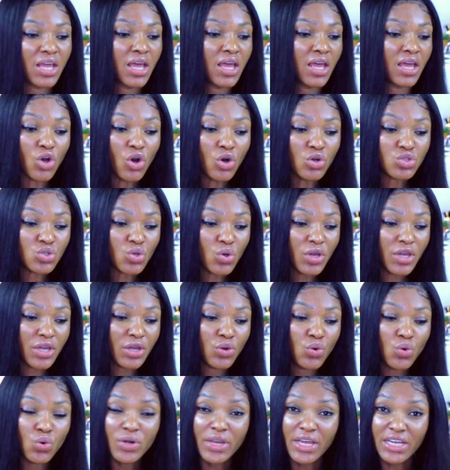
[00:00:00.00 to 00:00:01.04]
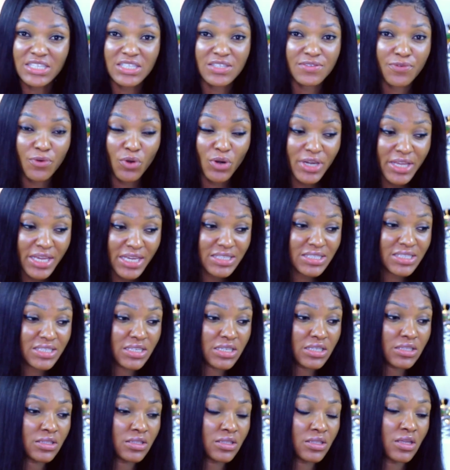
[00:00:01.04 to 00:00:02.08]
It's also a good
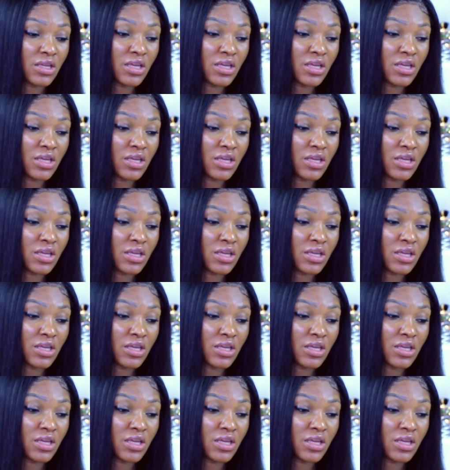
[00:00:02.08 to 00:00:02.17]
exfoliating